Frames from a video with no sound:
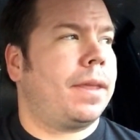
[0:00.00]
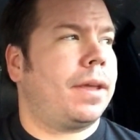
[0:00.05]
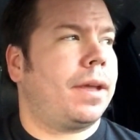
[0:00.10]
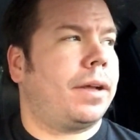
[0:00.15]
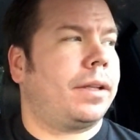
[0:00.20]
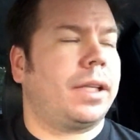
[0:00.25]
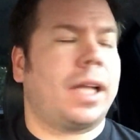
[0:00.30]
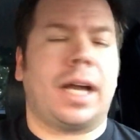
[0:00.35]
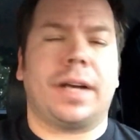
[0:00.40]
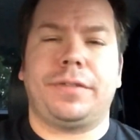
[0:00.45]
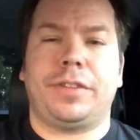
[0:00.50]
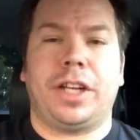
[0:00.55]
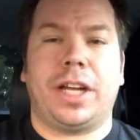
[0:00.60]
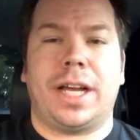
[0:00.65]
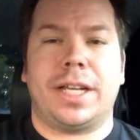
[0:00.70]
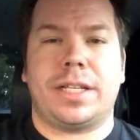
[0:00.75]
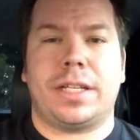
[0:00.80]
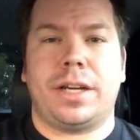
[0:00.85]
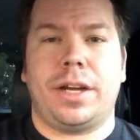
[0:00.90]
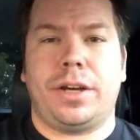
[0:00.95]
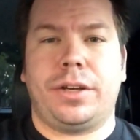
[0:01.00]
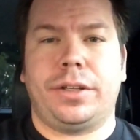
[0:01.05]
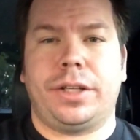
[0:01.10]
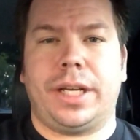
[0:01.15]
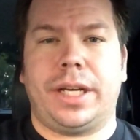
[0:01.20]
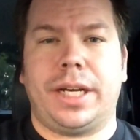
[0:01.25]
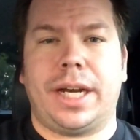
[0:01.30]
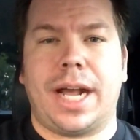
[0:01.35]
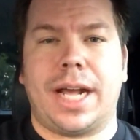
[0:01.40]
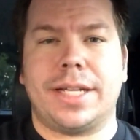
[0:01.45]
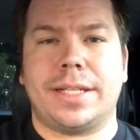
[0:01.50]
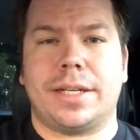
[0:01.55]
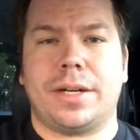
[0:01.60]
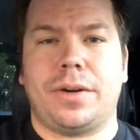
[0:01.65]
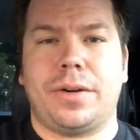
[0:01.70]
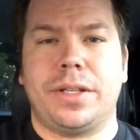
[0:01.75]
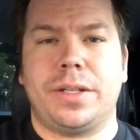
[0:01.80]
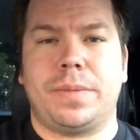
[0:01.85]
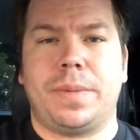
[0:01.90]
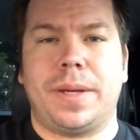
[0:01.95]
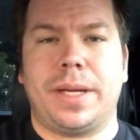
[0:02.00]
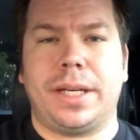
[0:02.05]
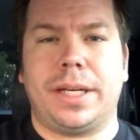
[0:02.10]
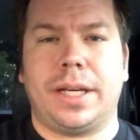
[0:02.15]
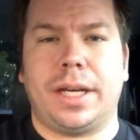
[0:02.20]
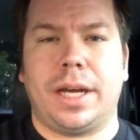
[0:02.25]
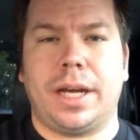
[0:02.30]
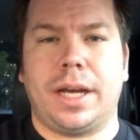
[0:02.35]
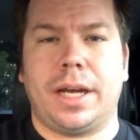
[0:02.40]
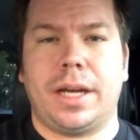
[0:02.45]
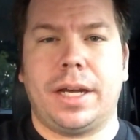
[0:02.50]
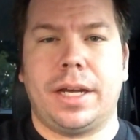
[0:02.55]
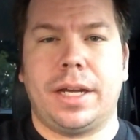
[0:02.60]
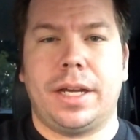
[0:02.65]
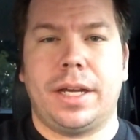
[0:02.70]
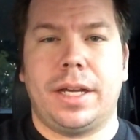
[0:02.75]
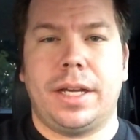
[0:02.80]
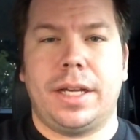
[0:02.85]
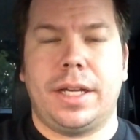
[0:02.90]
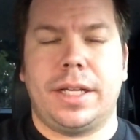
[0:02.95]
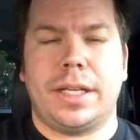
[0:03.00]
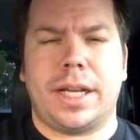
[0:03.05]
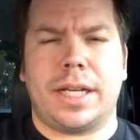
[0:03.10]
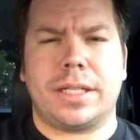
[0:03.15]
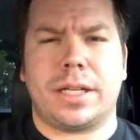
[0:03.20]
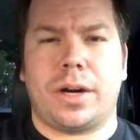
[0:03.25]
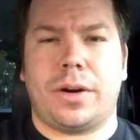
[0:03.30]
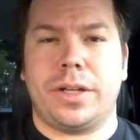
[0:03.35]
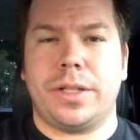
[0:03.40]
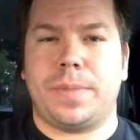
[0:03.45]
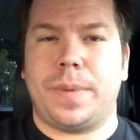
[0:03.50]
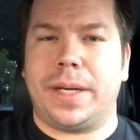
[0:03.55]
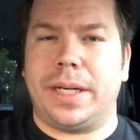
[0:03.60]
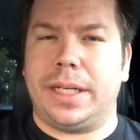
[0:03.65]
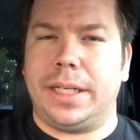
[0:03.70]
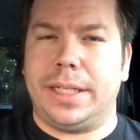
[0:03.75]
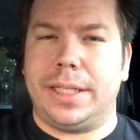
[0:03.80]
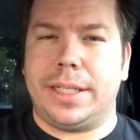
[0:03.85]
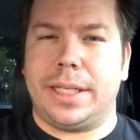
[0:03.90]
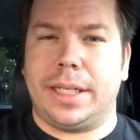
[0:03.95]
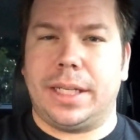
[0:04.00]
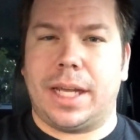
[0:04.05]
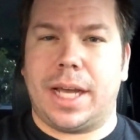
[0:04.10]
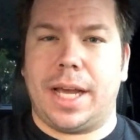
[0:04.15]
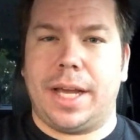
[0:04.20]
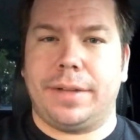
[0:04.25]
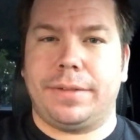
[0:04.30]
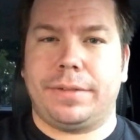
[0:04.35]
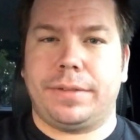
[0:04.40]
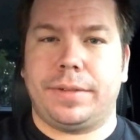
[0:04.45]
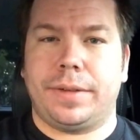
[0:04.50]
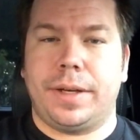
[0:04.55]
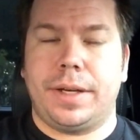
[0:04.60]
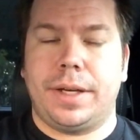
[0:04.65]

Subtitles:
lot of you guys know that it hasn't always been an easy life,